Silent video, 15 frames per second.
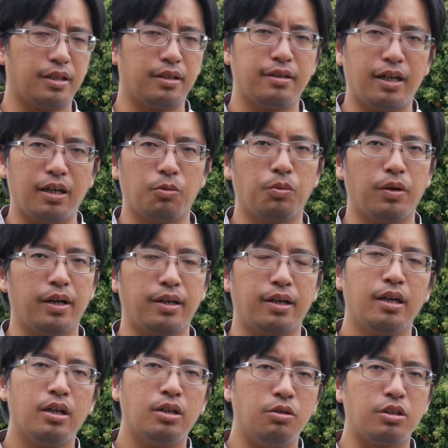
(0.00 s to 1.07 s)
and that way
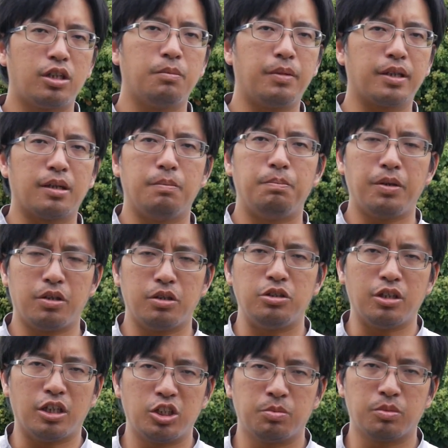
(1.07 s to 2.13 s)
you can make a better
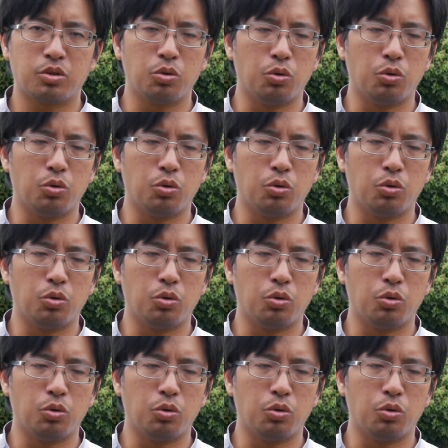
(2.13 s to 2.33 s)
judgment